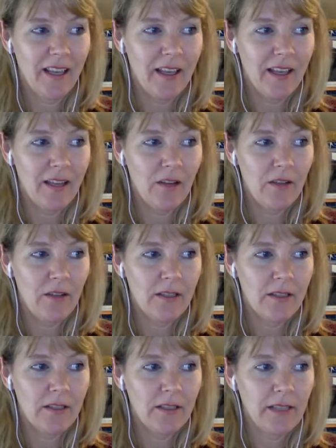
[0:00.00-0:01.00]
Here is
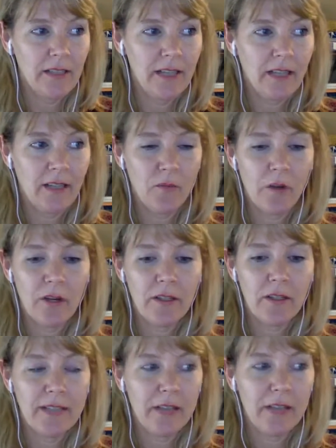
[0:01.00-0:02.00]
the link where you can
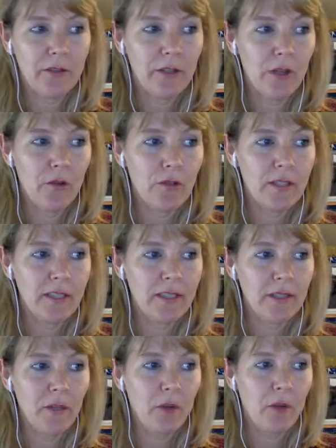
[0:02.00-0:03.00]
download this
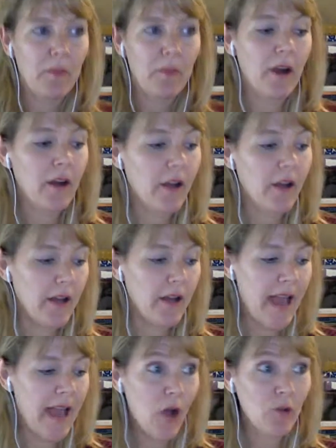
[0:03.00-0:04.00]
little bookmark on
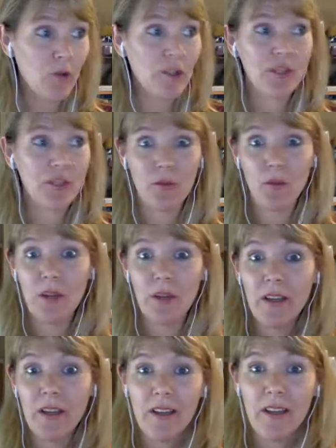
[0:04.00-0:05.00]
how to
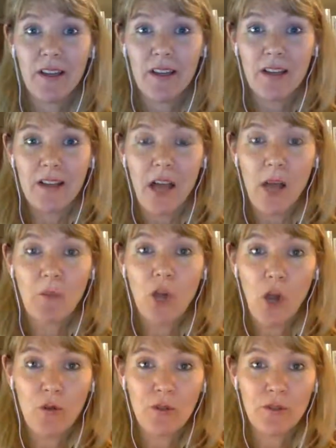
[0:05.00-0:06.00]
um,
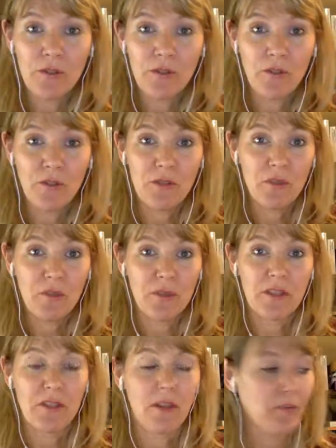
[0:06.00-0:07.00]
coach your students with
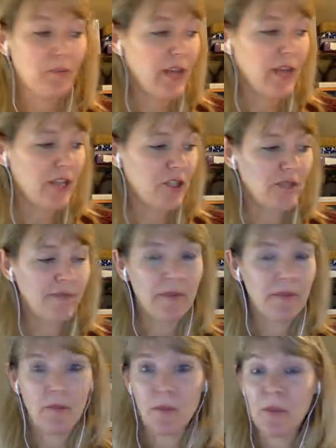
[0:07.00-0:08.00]
comprehension,
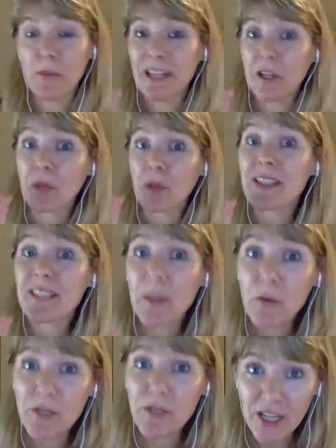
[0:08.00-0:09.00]
with particularly with
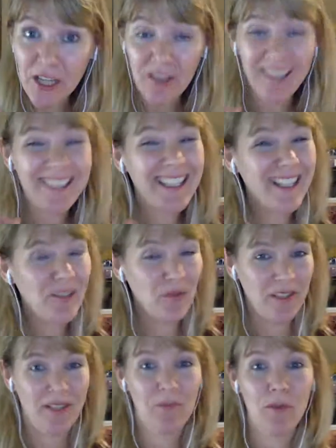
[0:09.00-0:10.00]
summarization, because that's
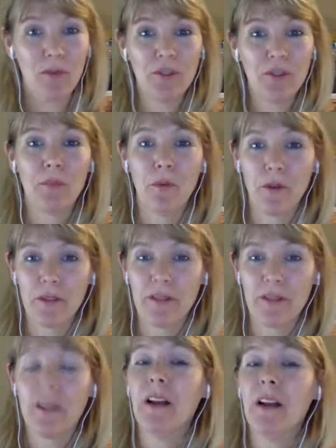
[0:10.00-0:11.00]
really the most important
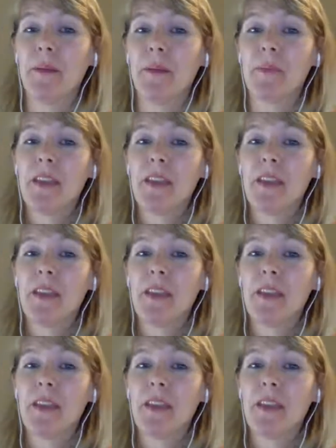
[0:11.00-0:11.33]
um,